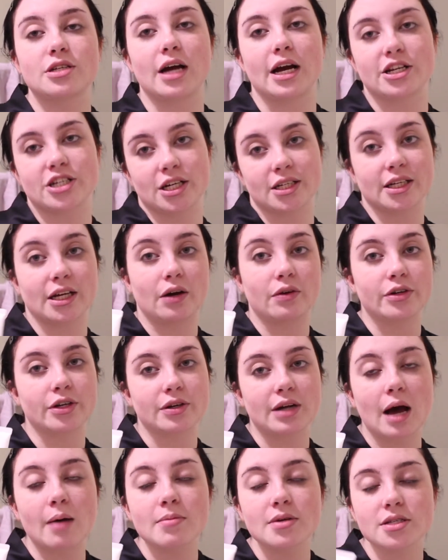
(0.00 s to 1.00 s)
I checked it out
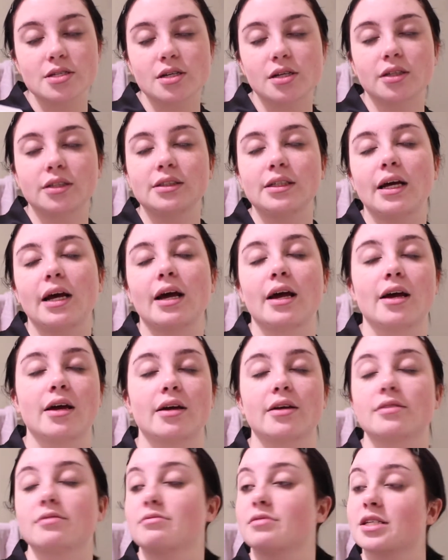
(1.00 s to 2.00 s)
on Amazon
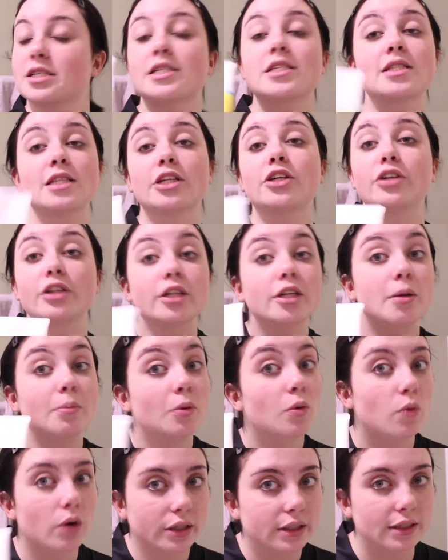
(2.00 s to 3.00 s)
and this is literally
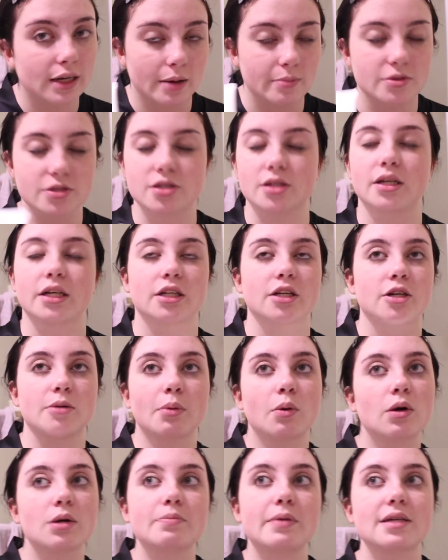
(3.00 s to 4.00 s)
number one in Amazon, like the
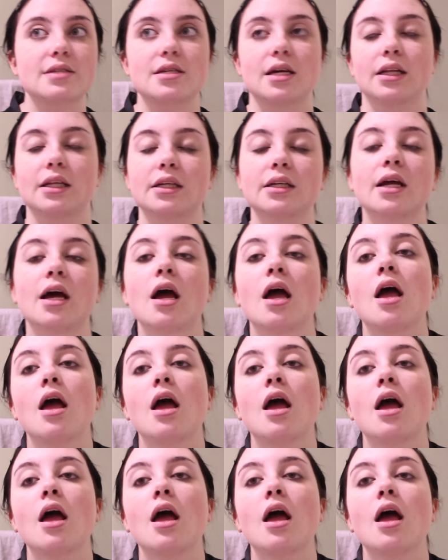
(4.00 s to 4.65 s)
number one best selling.